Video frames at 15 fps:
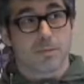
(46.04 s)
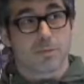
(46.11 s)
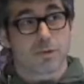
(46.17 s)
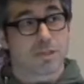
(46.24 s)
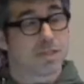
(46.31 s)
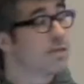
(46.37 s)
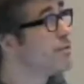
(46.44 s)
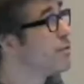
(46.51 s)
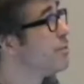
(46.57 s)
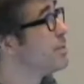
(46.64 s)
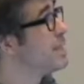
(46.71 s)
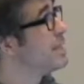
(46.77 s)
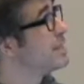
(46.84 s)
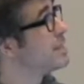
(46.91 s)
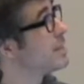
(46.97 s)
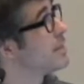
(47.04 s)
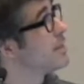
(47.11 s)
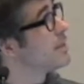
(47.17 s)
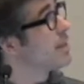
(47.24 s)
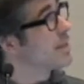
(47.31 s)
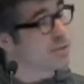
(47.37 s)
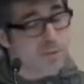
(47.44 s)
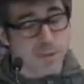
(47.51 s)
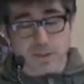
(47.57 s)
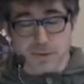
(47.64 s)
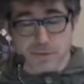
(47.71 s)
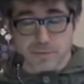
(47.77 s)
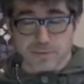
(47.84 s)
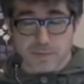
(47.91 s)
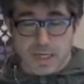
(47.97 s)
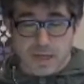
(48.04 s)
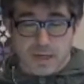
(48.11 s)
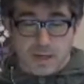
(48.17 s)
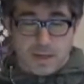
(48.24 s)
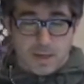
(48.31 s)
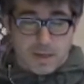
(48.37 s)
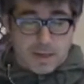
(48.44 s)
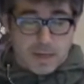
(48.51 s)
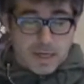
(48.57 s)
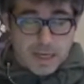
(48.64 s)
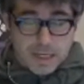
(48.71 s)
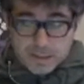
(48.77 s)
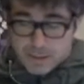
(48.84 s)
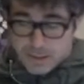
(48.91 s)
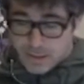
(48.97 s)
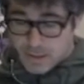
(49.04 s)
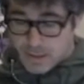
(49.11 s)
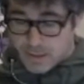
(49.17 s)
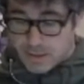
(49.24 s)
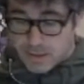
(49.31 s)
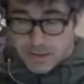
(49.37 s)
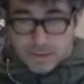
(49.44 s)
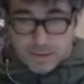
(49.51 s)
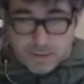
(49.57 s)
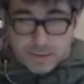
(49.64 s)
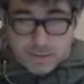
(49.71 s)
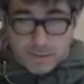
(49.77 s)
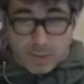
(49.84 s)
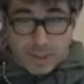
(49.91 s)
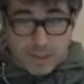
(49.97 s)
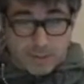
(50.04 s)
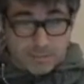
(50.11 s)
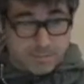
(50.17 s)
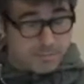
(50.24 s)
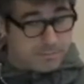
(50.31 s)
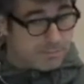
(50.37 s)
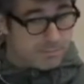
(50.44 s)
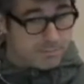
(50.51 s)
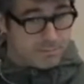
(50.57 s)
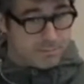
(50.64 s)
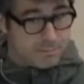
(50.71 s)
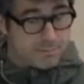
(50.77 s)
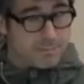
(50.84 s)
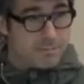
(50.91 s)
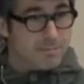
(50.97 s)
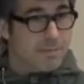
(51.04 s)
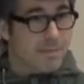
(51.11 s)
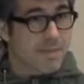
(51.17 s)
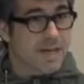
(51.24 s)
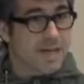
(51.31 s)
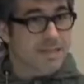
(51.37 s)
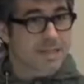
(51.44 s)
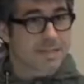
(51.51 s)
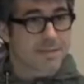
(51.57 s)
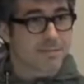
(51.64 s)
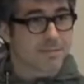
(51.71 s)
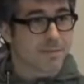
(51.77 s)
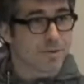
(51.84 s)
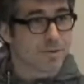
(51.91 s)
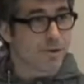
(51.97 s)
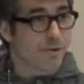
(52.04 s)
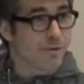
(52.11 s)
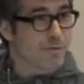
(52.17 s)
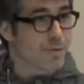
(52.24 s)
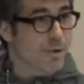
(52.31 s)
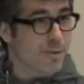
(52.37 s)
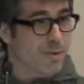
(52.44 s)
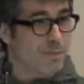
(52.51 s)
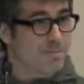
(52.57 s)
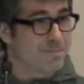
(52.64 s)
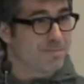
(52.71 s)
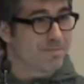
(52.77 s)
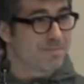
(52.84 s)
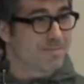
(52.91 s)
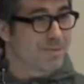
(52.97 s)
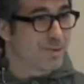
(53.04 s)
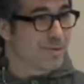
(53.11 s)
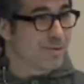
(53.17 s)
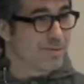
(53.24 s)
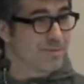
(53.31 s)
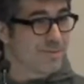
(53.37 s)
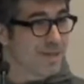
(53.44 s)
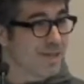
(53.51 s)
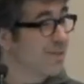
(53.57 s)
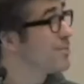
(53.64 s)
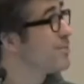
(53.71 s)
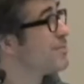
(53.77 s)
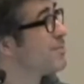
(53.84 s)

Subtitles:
perceive the beat as we do. And well, that's a solved problem. You could hear